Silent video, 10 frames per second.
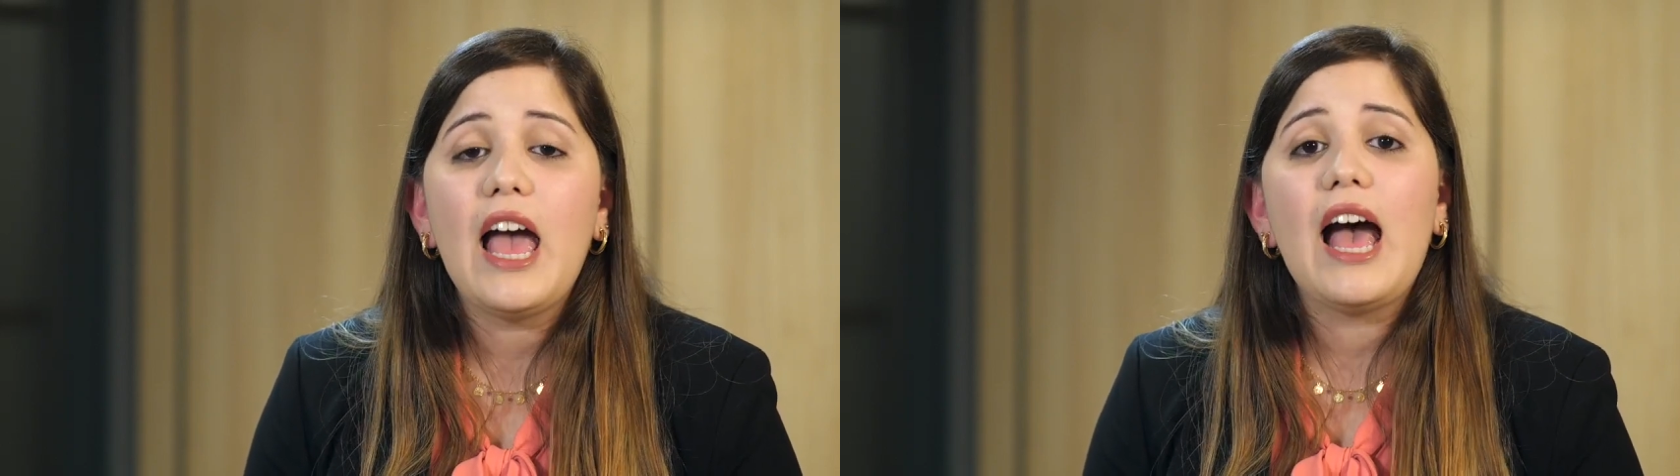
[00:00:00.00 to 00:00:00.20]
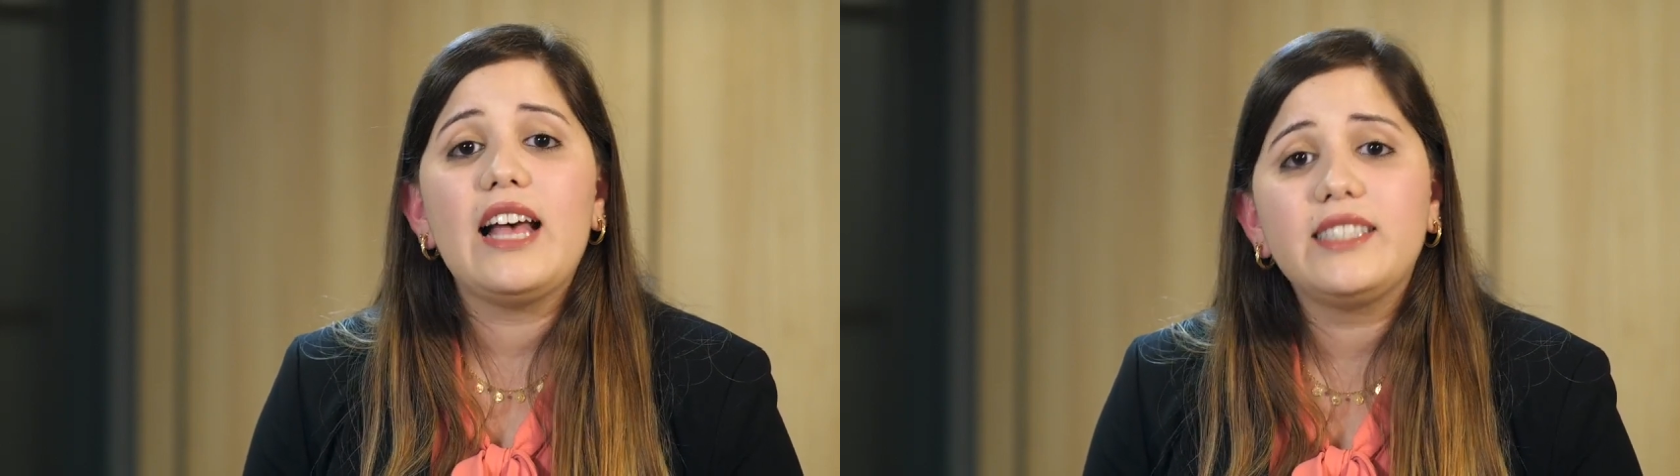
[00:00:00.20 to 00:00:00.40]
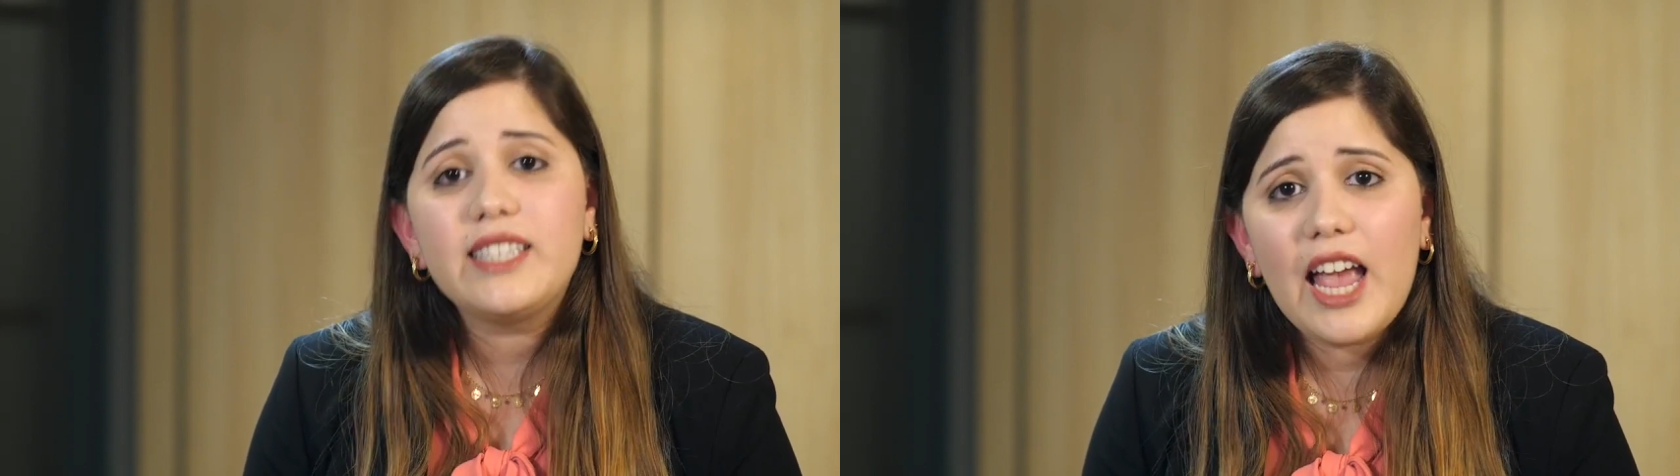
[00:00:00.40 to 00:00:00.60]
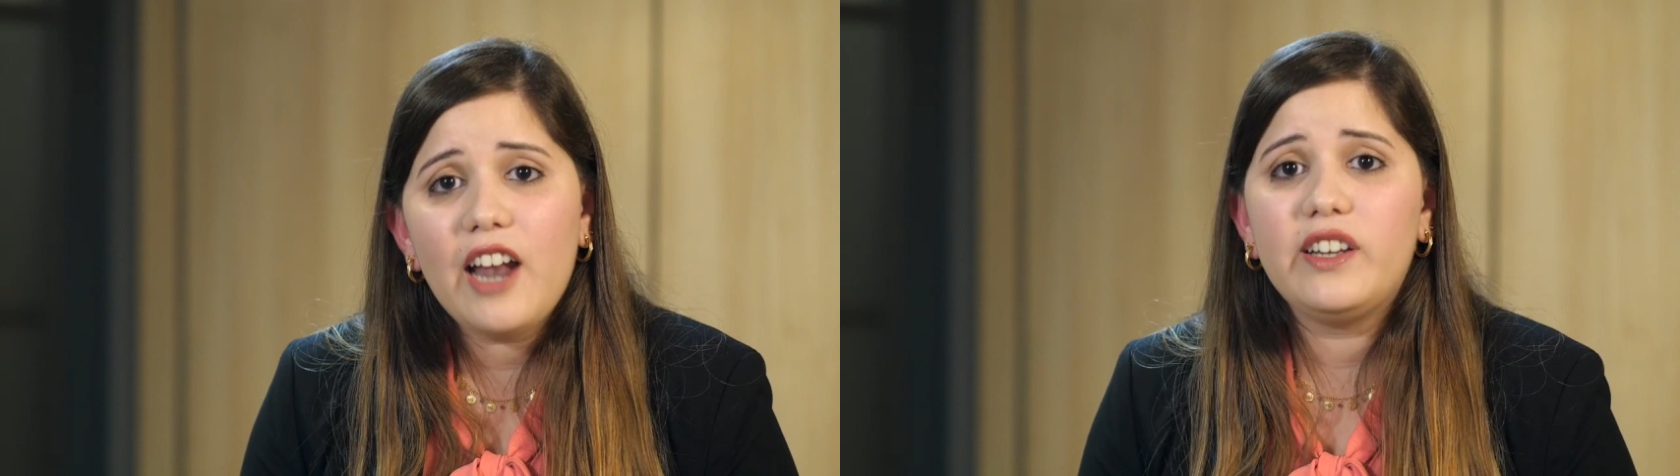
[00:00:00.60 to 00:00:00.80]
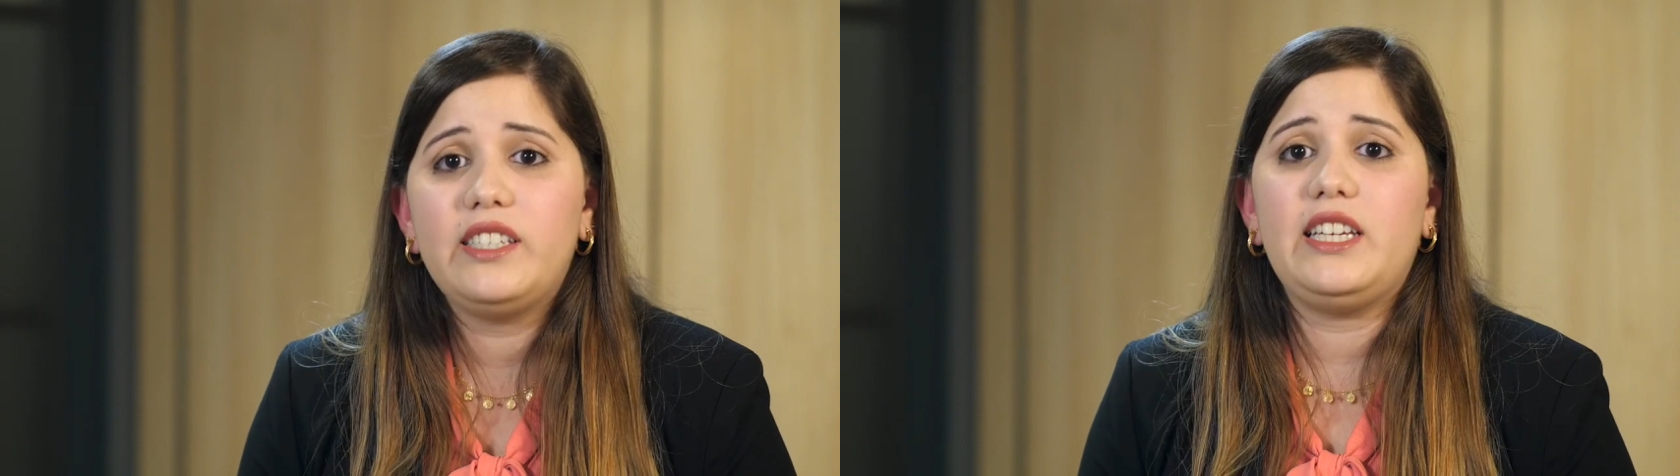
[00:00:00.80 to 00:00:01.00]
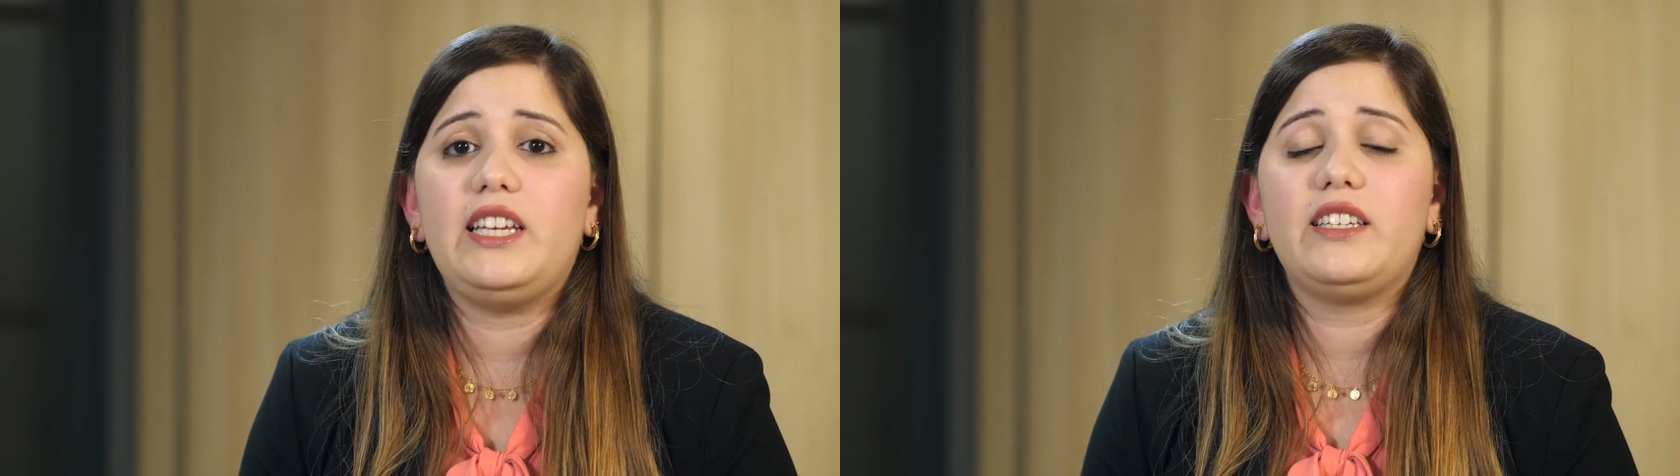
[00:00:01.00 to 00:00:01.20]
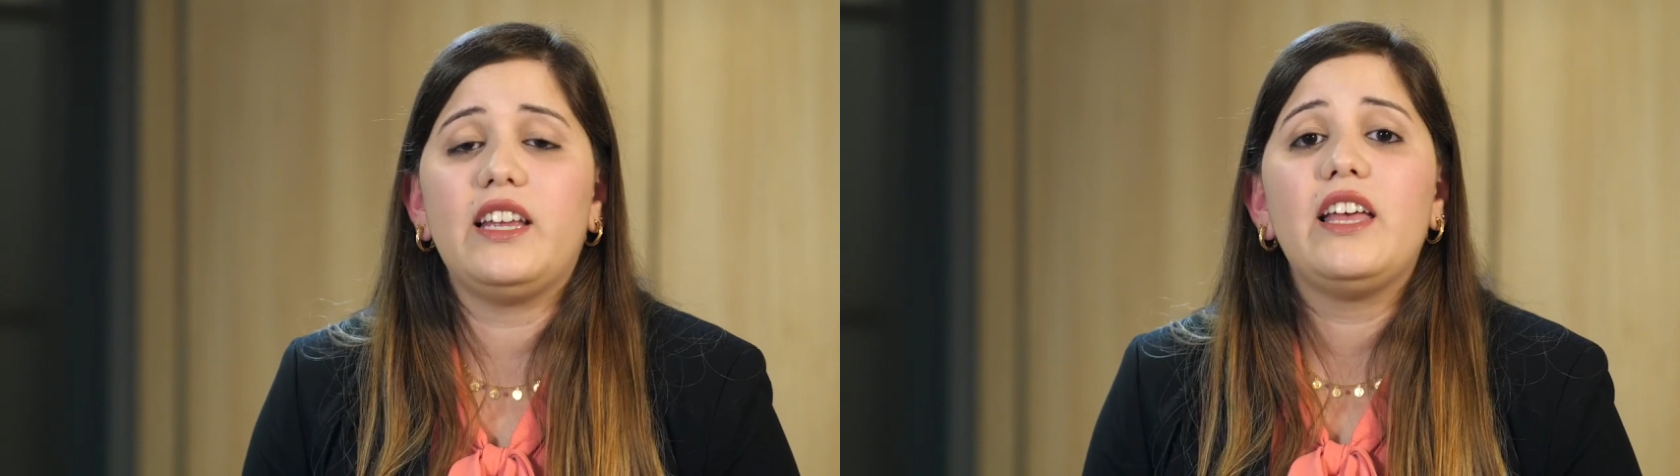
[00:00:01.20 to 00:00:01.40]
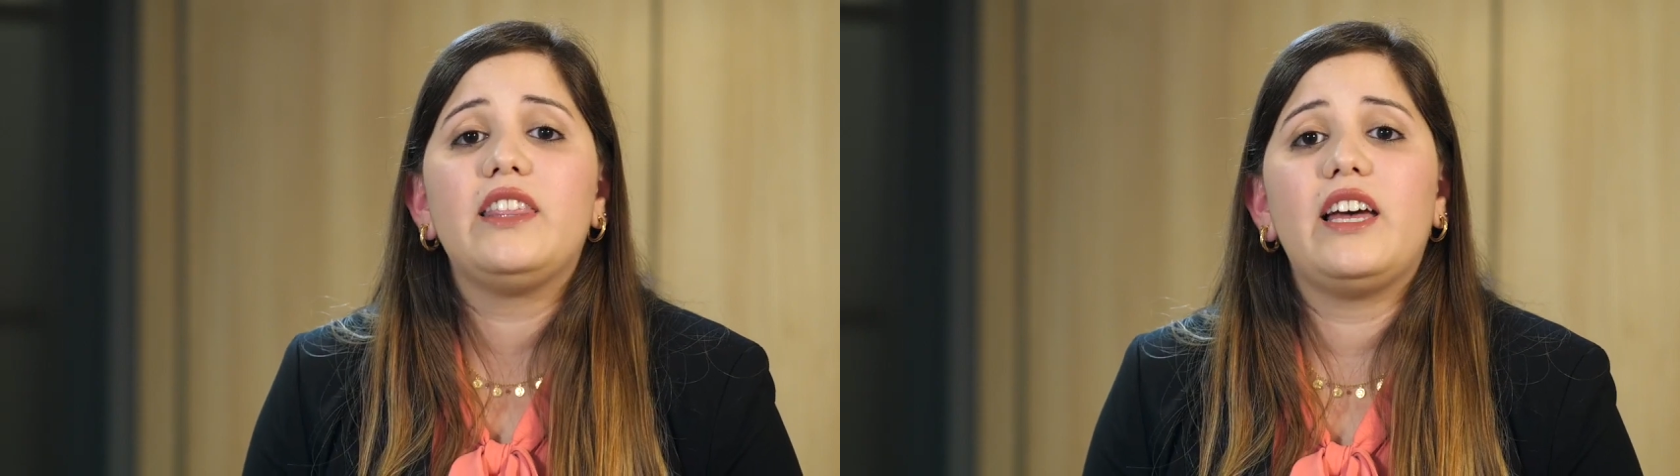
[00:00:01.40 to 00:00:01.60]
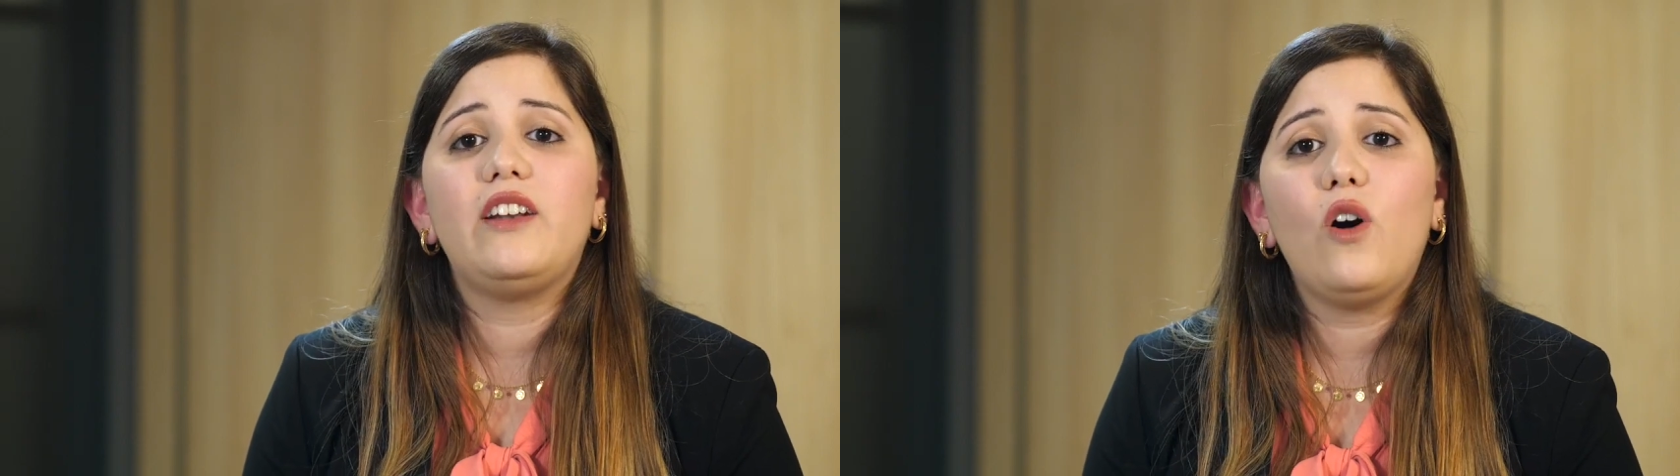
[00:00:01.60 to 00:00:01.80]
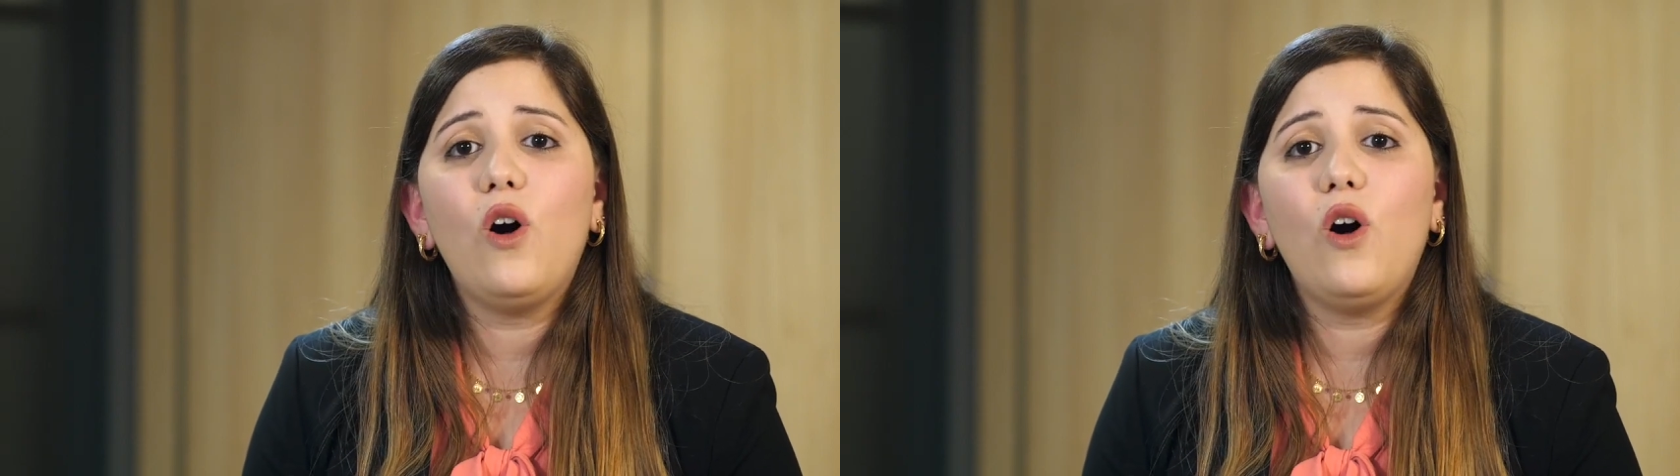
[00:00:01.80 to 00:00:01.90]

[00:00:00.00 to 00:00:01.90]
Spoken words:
has guaranteed that